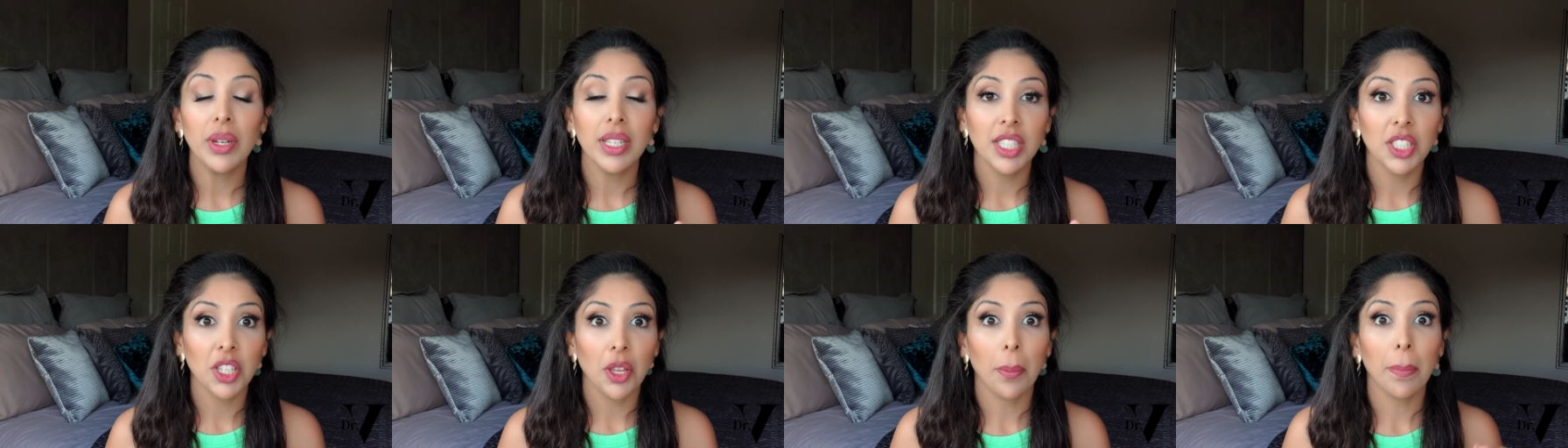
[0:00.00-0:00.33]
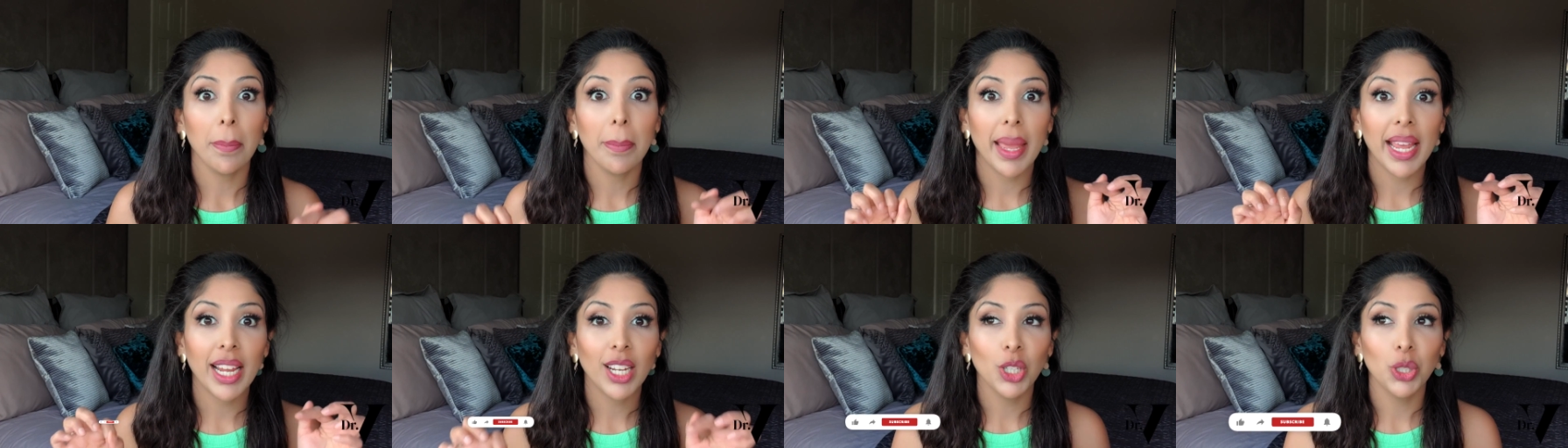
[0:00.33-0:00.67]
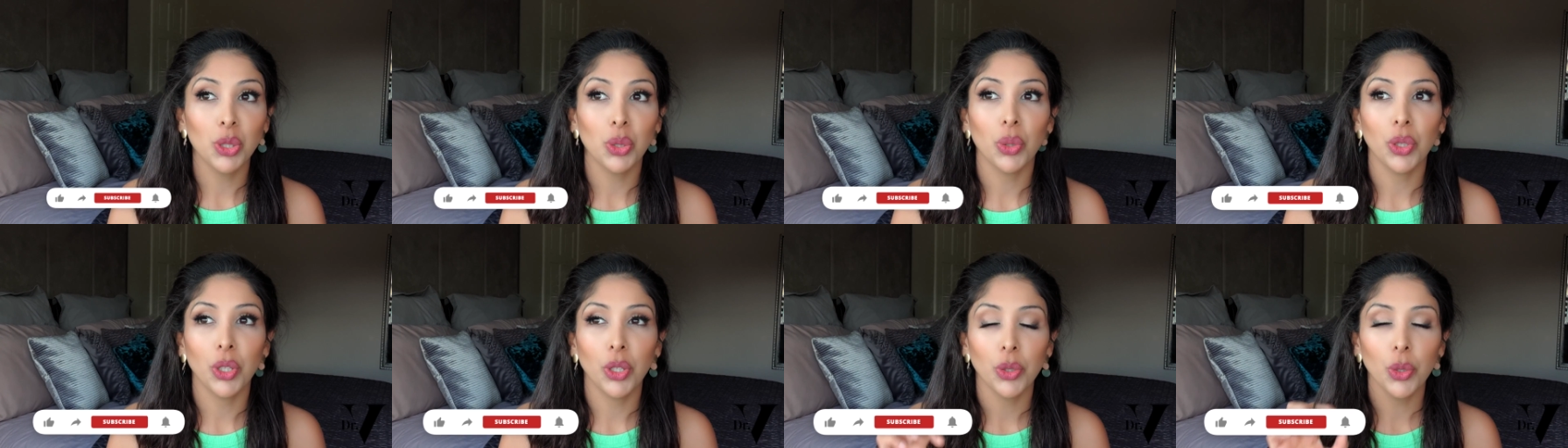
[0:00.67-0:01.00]
so make
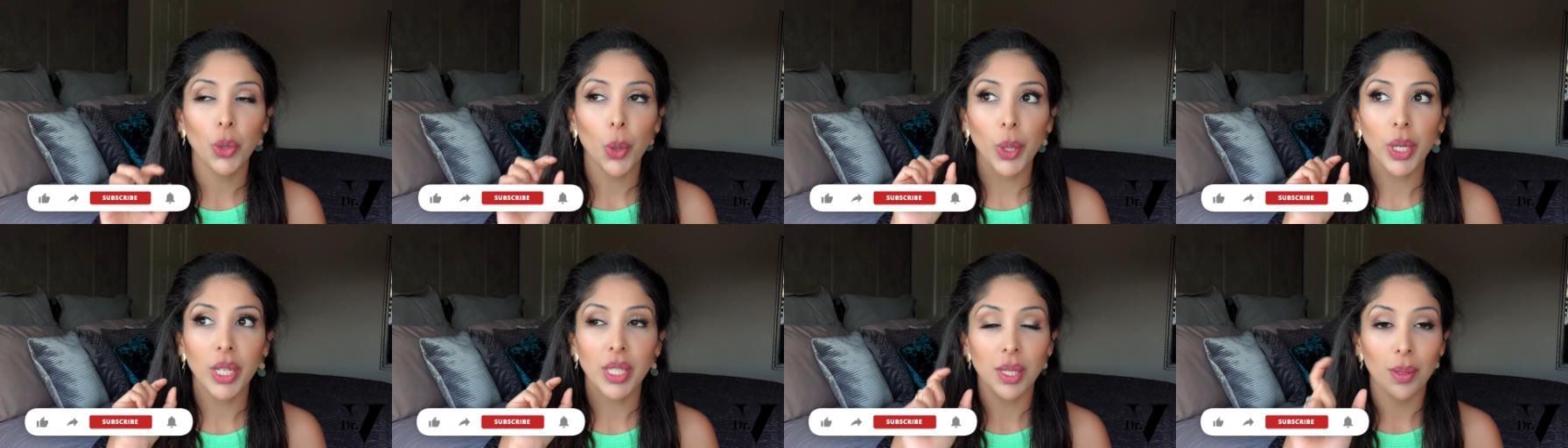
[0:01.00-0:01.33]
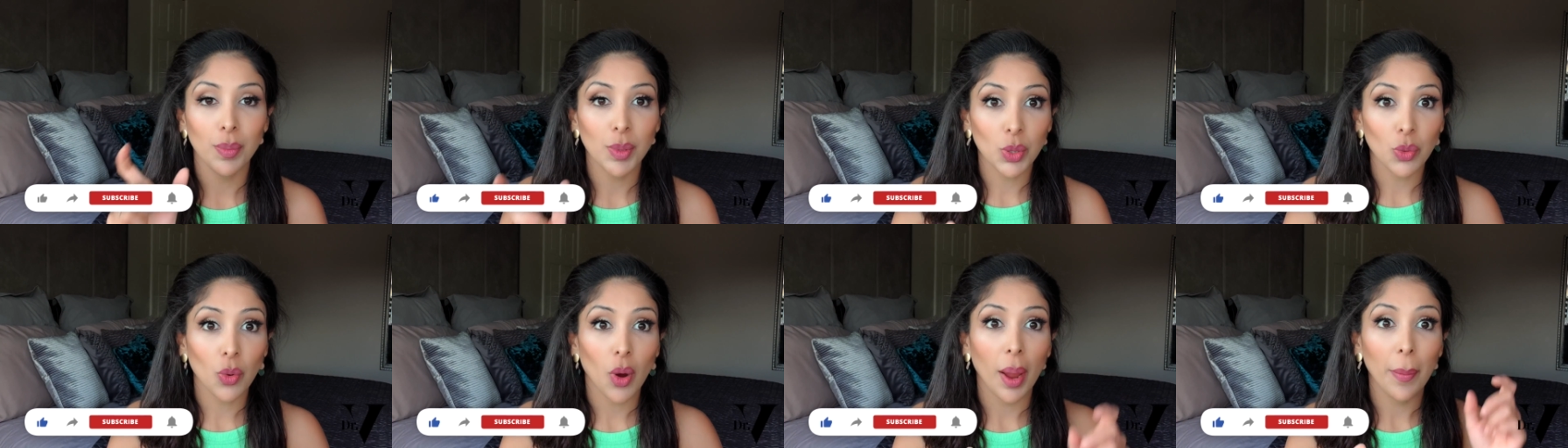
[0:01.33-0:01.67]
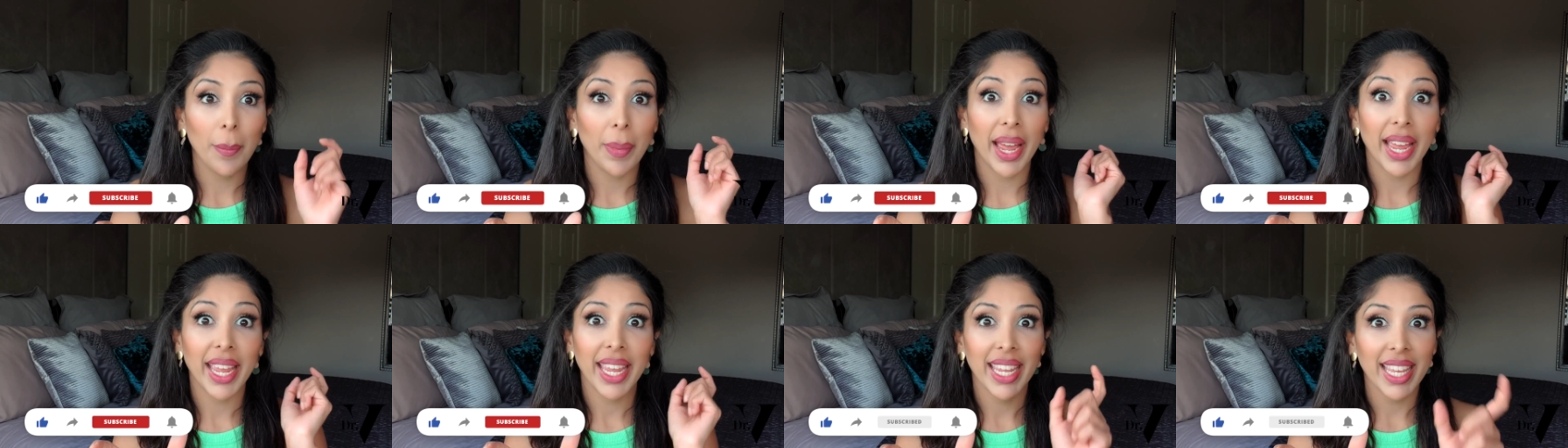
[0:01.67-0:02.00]
sure you not only subscribe,
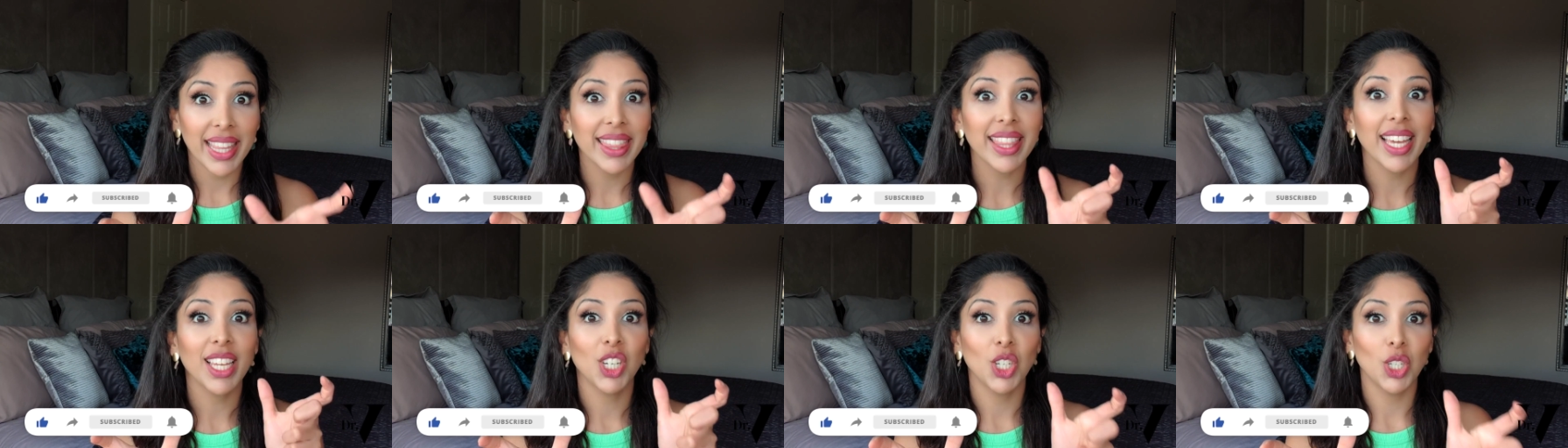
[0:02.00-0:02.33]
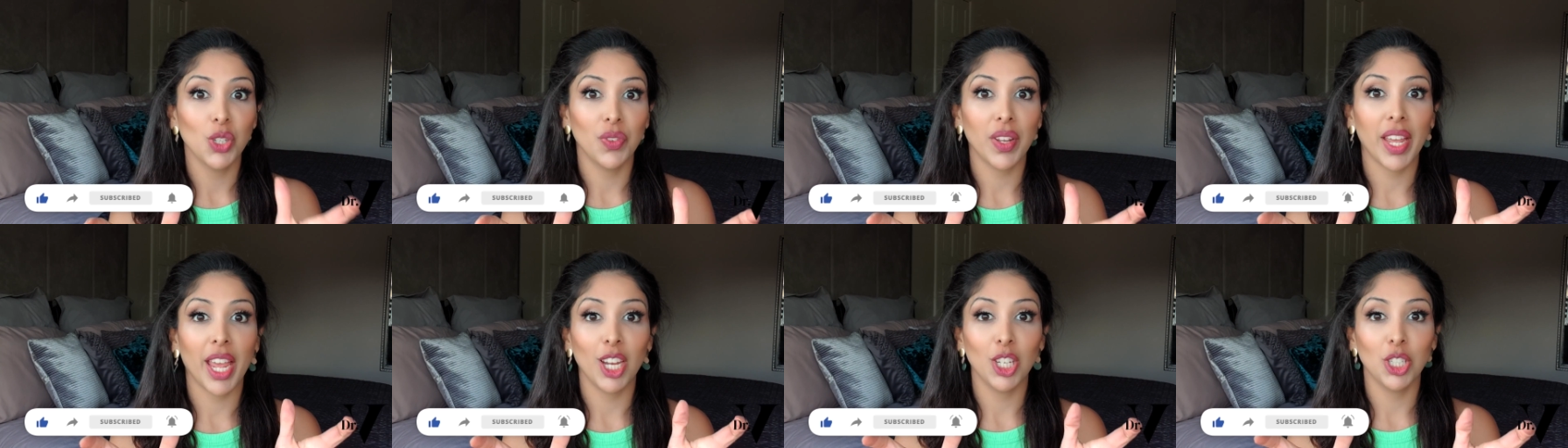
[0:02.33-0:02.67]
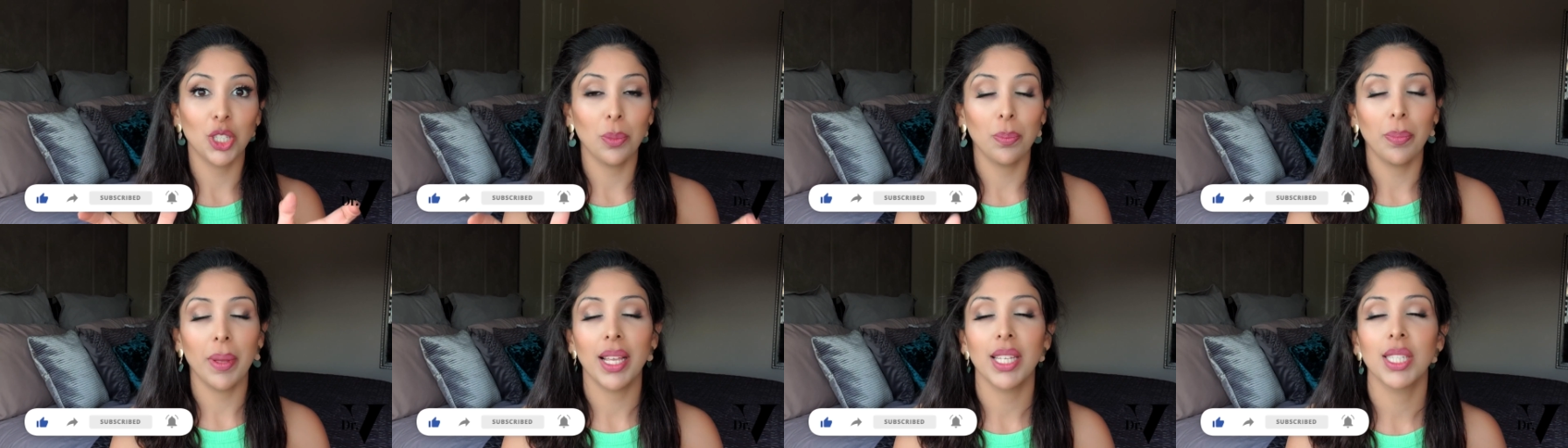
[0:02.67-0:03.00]
but hit that
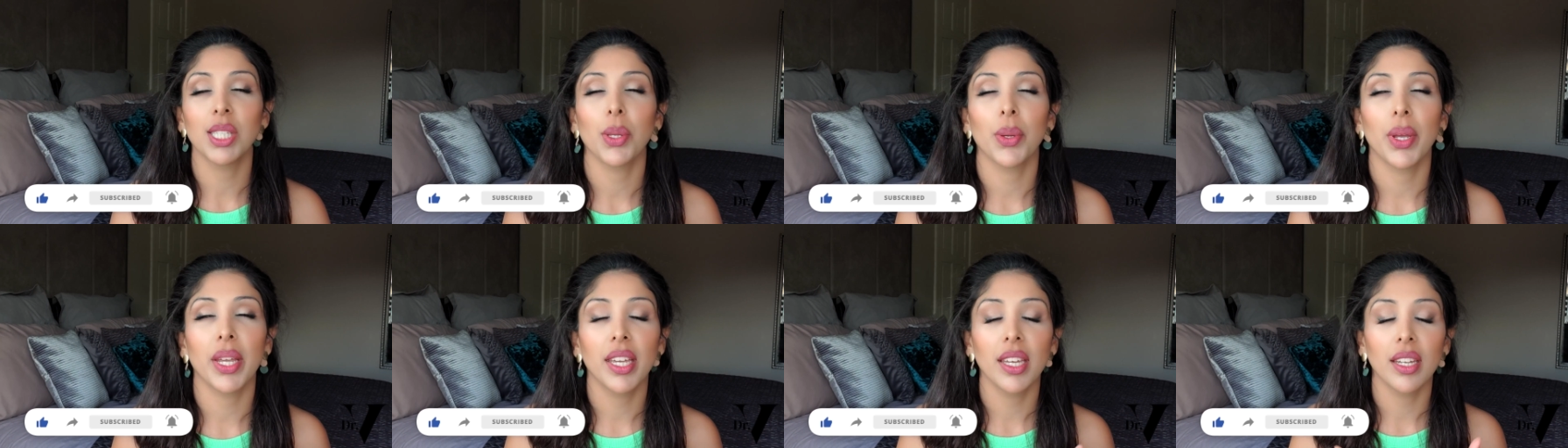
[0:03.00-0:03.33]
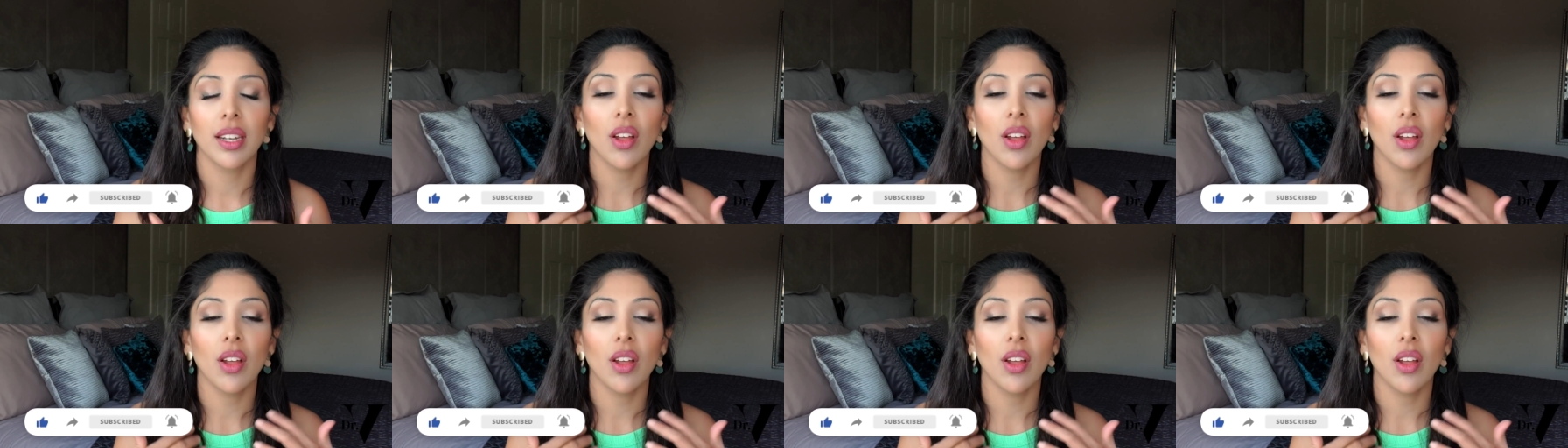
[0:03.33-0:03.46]
notification bell so I can